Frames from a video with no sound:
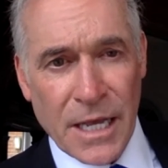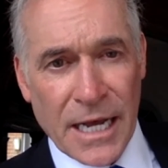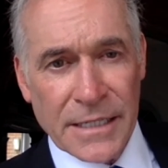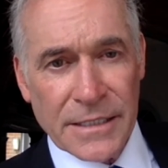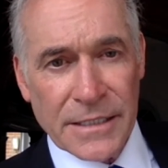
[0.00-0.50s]

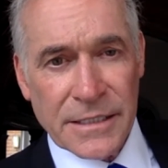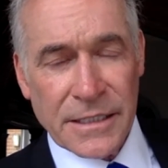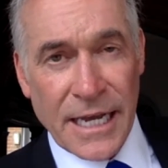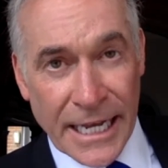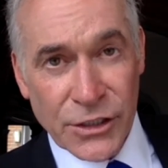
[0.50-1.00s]
and
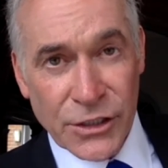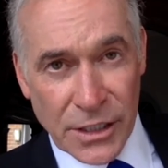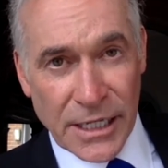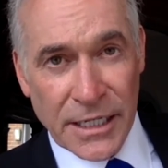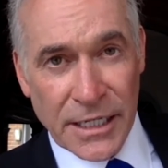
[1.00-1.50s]

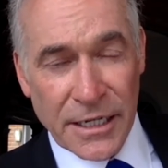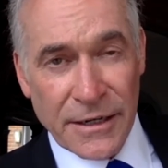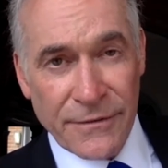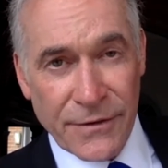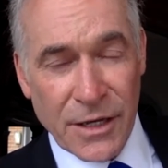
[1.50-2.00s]
annually
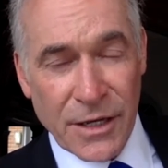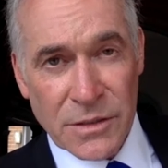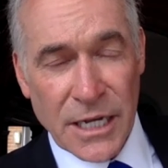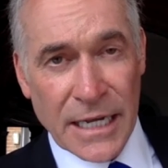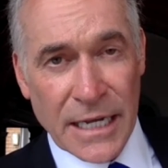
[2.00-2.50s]
for those
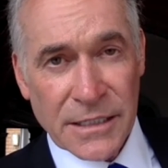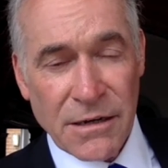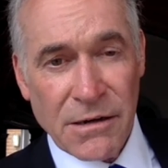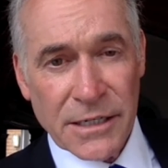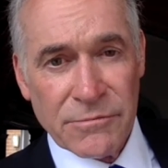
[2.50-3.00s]
at
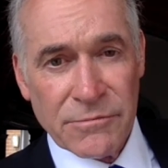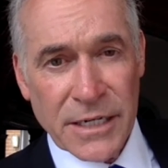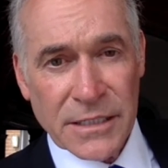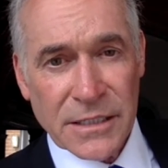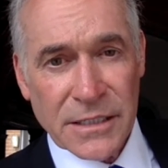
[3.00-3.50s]
higher
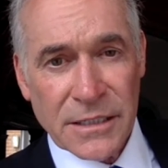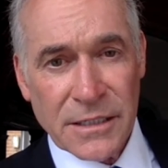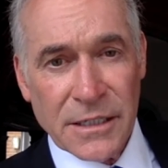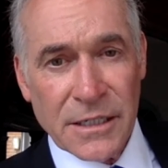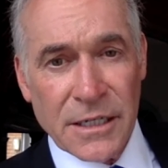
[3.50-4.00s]
risk.
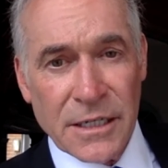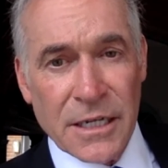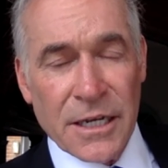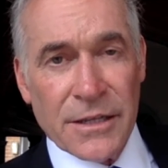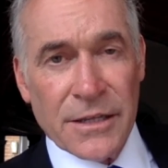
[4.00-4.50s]

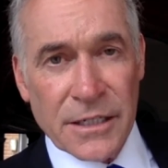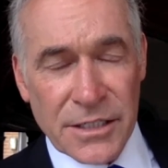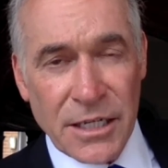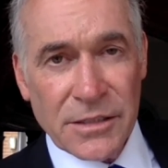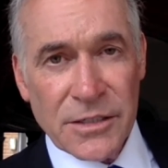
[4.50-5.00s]
The
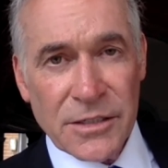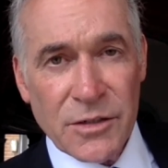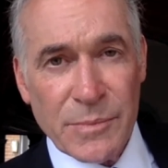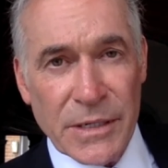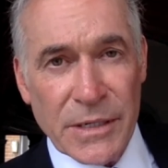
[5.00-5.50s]
consultants who
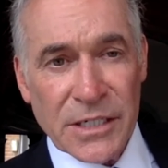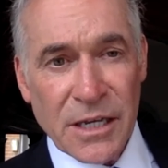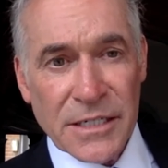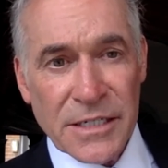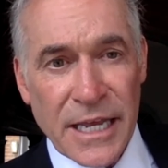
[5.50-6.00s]

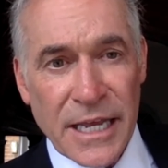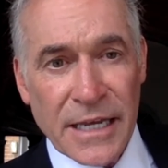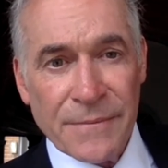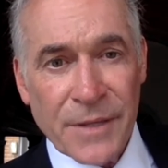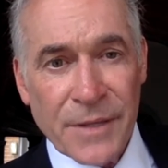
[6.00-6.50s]
specialise
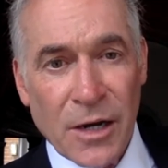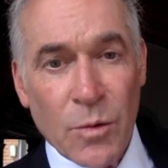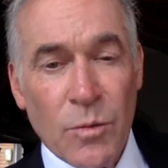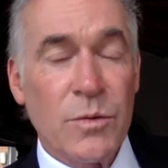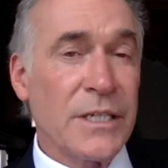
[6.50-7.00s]
there are
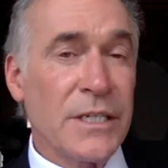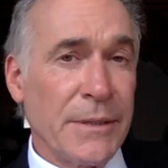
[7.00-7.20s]
always happy